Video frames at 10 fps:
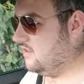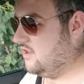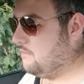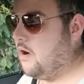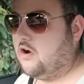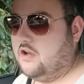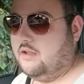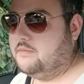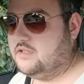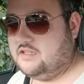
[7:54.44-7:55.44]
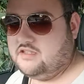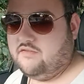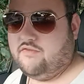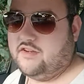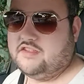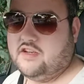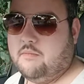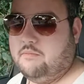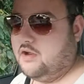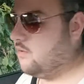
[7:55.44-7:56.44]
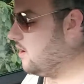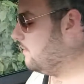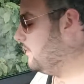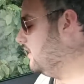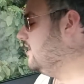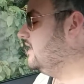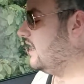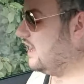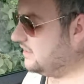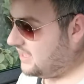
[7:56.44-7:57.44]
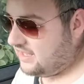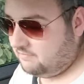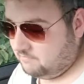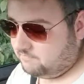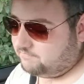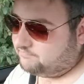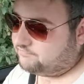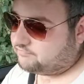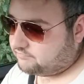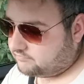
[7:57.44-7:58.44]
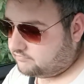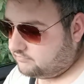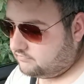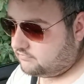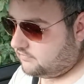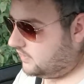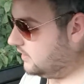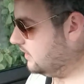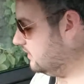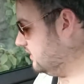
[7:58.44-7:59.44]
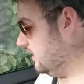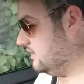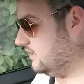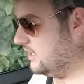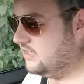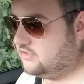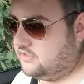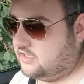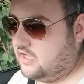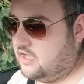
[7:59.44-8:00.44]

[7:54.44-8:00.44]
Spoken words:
the apocalypse. Something's going to blow up. And then there's this. The keys are in the